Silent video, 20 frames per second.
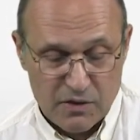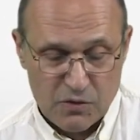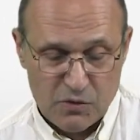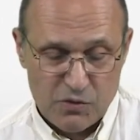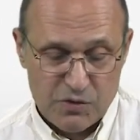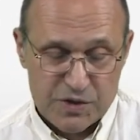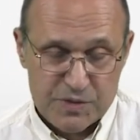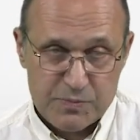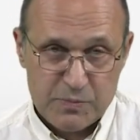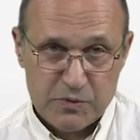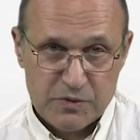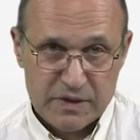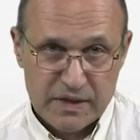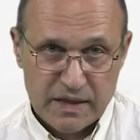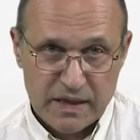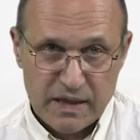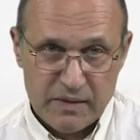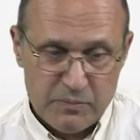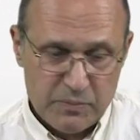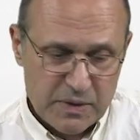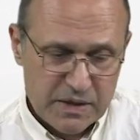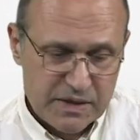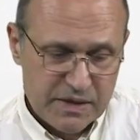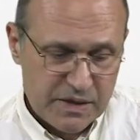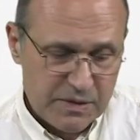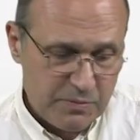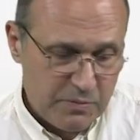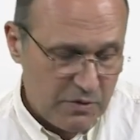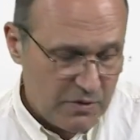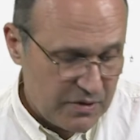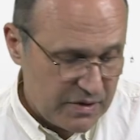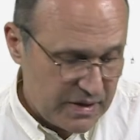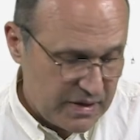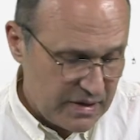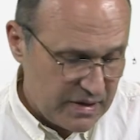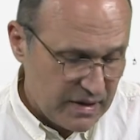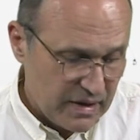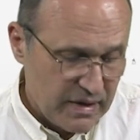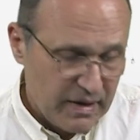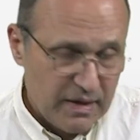corresponding impulse
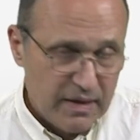responses,